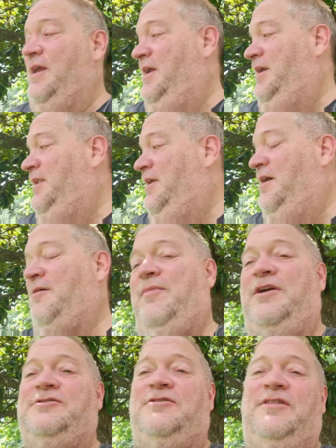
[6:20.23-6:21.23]
and uh,
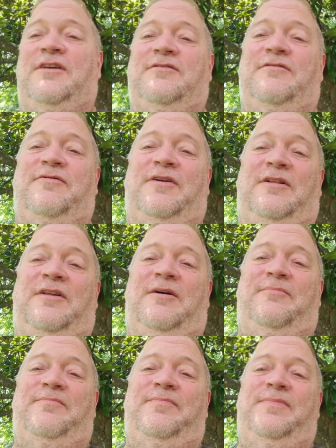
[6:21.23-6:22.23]
make sure these are filled
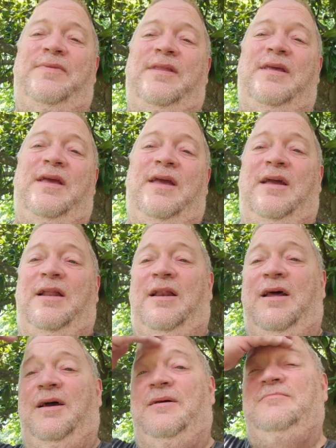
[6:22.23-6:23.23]
up.
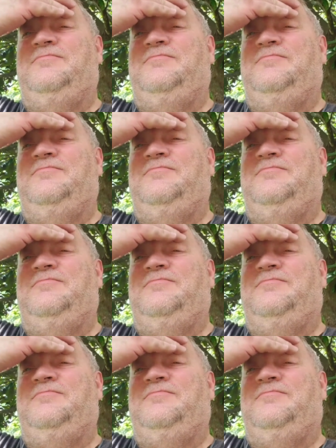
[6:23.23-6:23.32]
And uh,